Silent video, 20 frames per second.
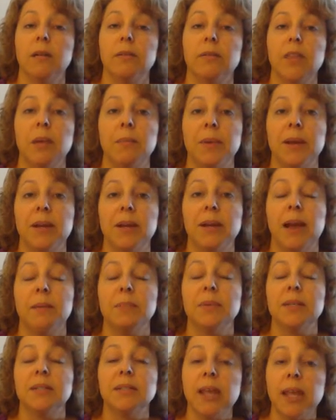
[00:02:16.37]
They might
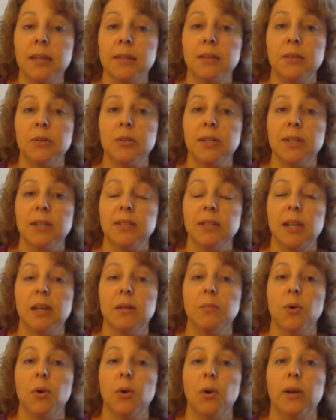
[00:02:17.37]
not be saying those things
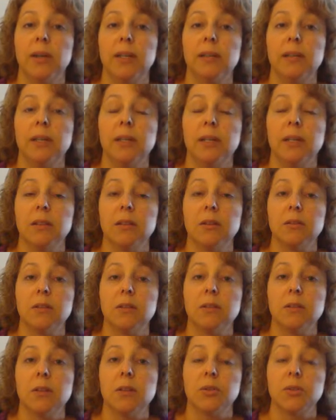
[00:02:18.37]
anymore and leading
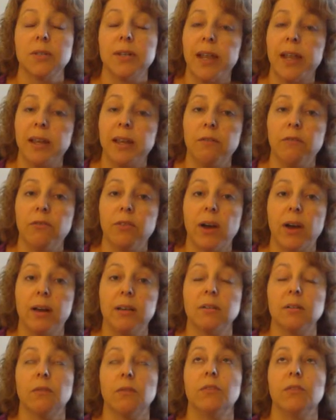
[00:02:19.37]
to those negative
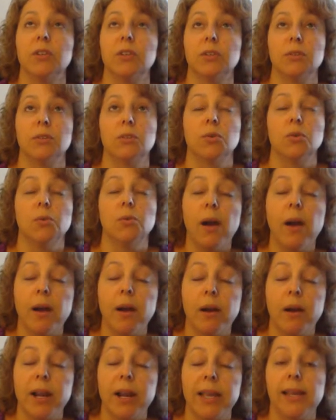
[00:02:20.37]
thoughts of, this is too
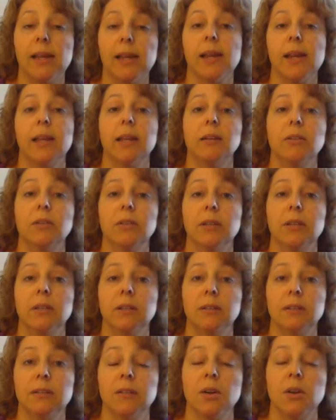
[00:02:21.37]
hard, I can't handle
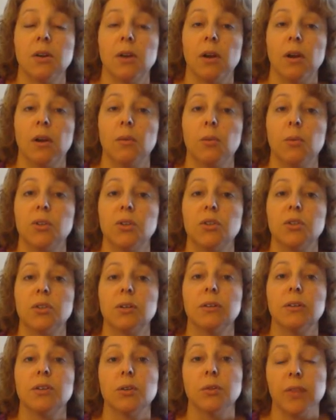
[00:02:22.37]
this, which
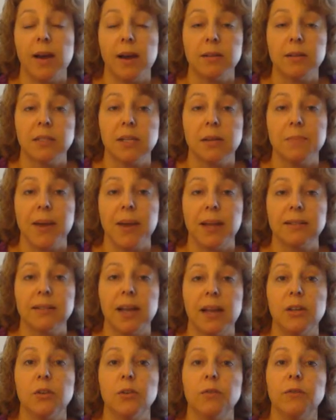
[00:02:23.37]
your thoughts impact
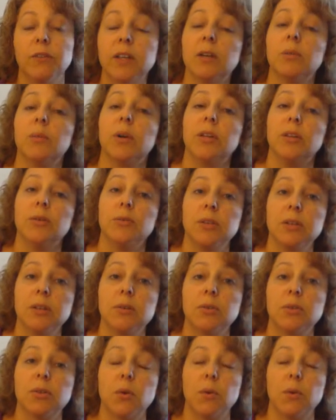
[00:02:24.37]
how you feel and what you
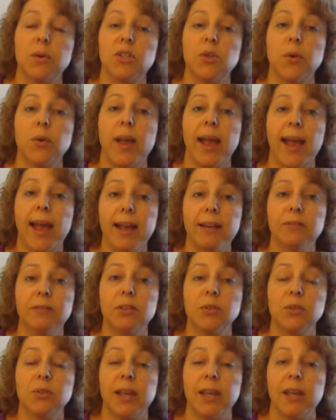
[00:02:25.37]
do. So once you have
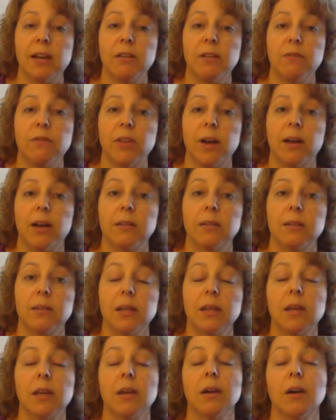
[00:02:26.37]
those negative thoughts,
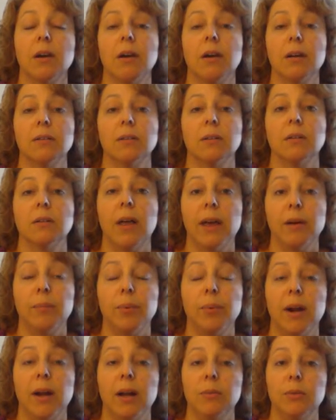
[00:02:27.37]
it can cause a lot
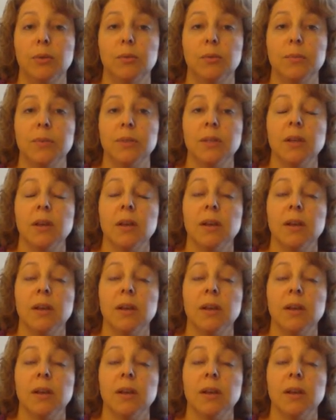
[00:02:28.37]
of problems